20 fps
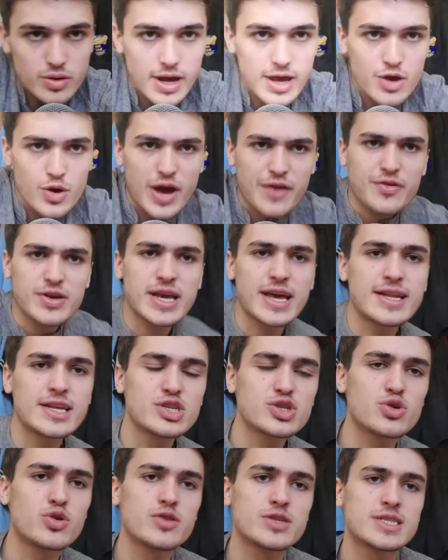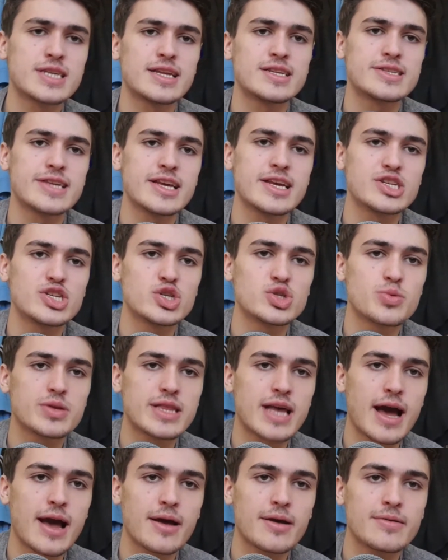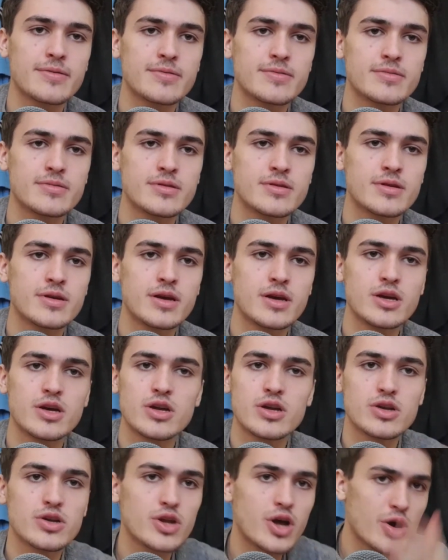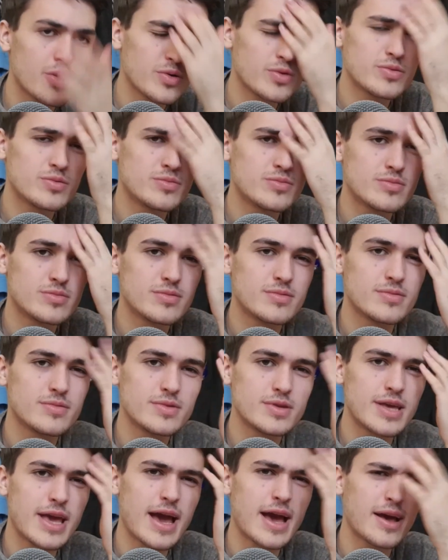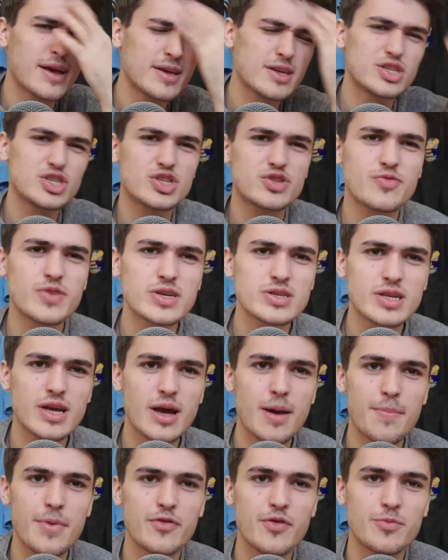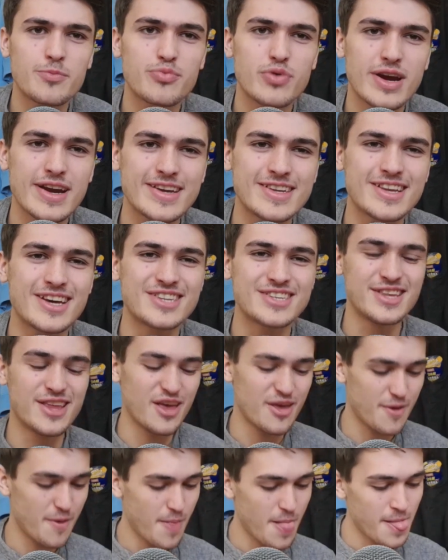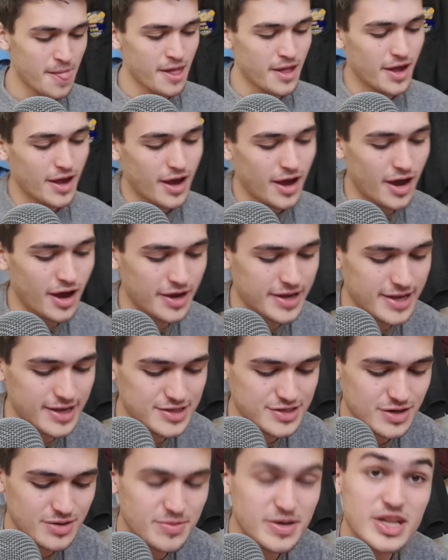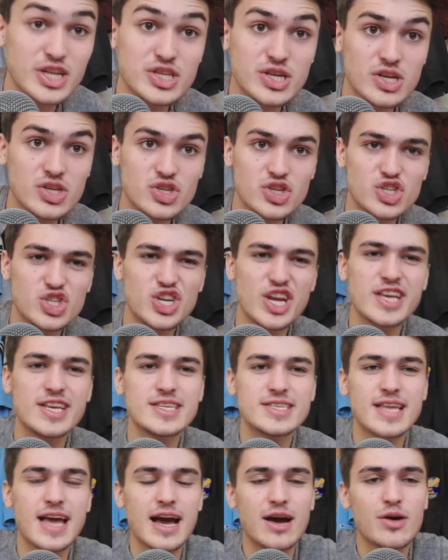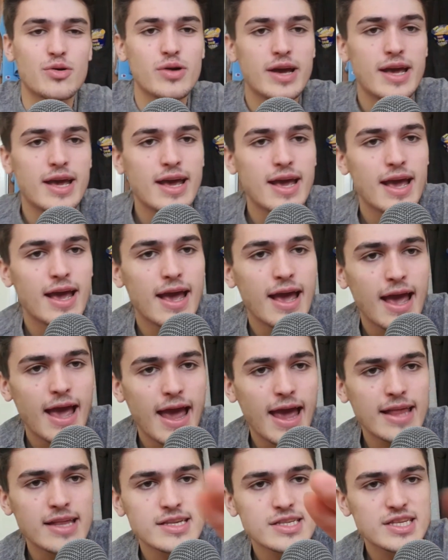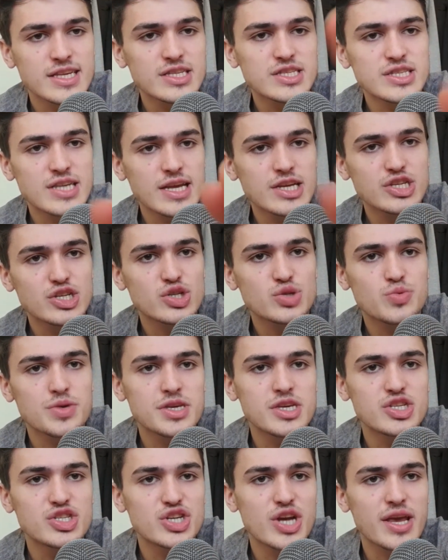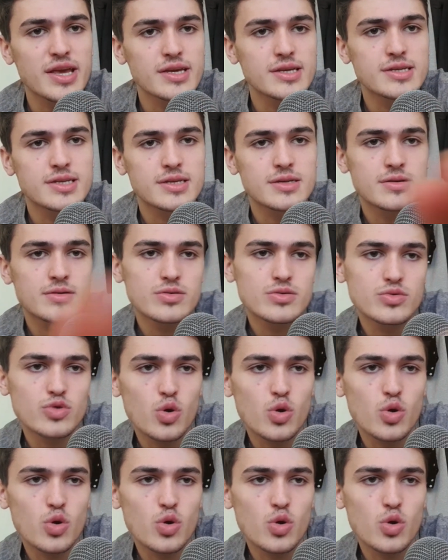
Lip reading: Are you having any sort of sensations with that? No. Yeah, it just feels like a bit of a break, doesn't it? Okay, so I'm going to touch your cheeks now. Any sensations with your cheeks?